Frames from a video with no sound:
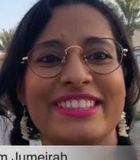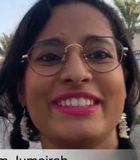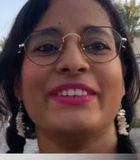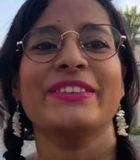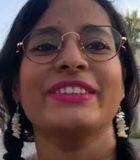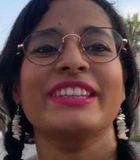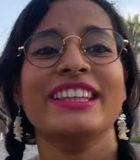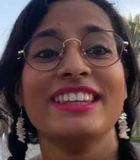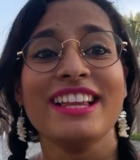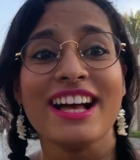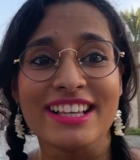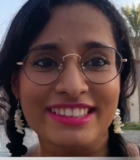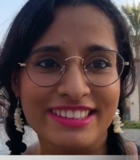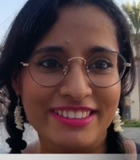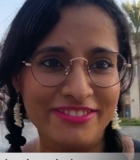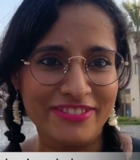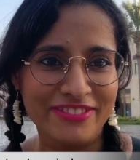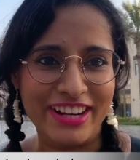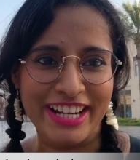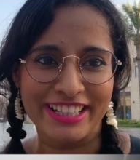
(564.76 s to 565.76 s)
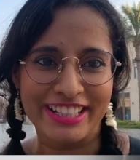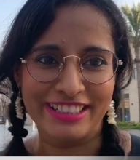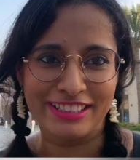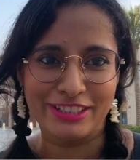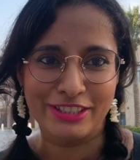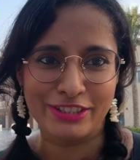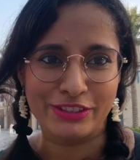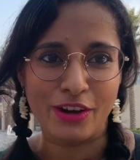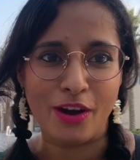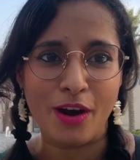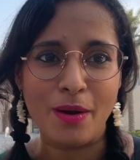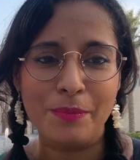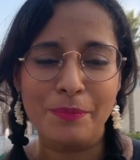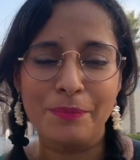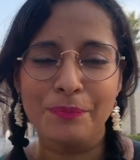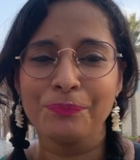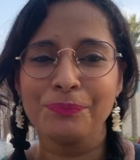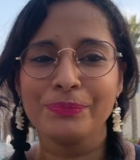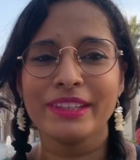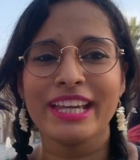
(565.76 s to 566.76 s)
so the last and final stop
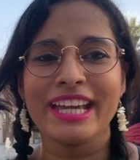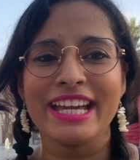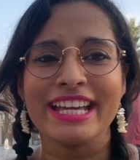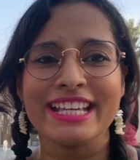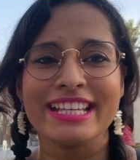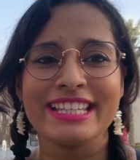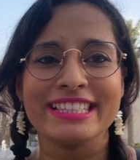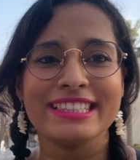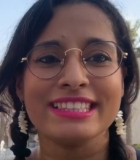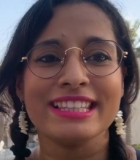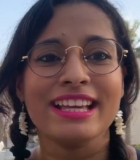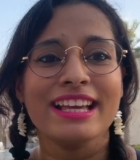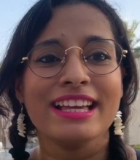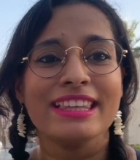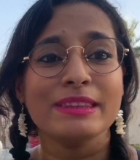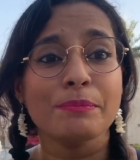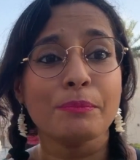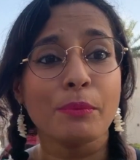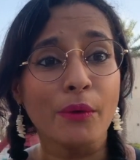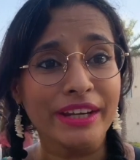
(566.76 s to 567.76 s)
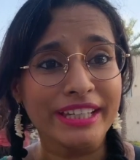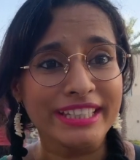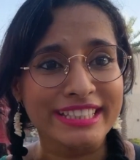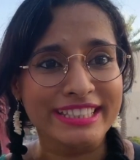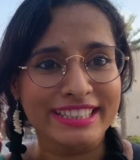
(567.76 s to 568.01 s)
is the point.